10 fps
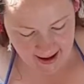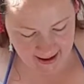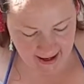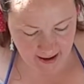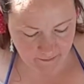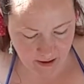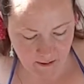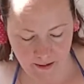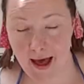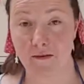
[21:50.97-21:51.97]
And if
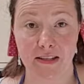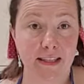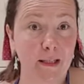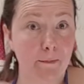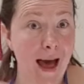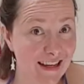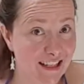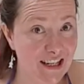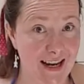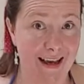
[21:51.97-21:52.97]
you have a
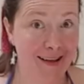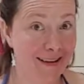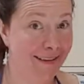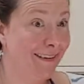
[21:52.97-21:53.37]
spatula,